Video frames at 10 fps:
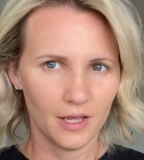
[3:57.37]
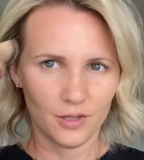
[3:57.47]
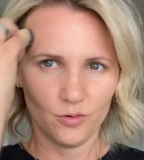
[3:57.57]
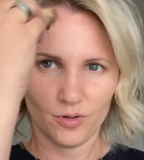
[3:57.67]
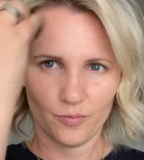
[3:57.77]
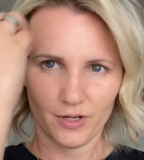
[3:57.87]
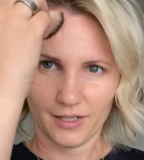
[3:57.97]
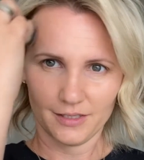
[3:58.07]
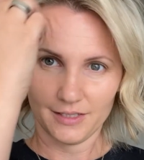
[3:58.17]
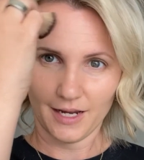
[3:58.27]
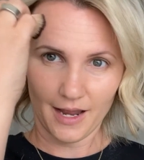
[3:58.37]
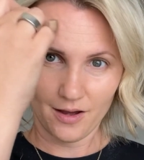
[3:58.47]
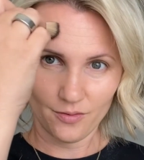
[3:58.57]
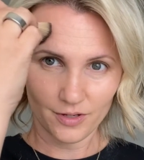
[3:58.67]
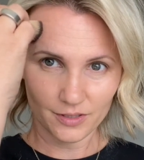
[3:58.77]
You can bring it
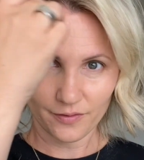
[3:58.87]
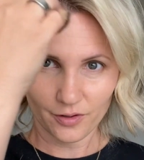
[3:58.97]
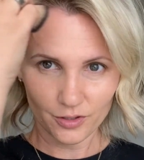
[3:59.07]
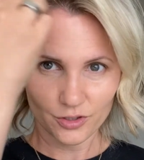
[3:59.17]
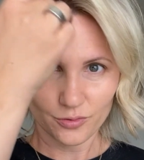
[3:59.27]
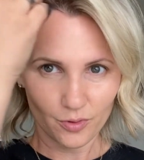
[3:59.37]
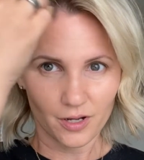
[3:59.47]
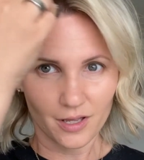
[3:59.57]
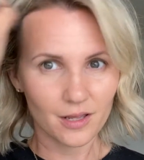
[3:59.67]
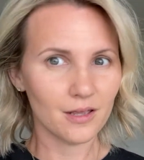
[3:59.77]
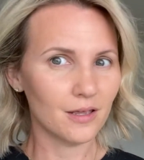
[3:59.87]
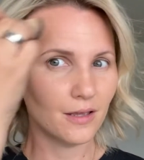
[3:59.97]
down as far as you want.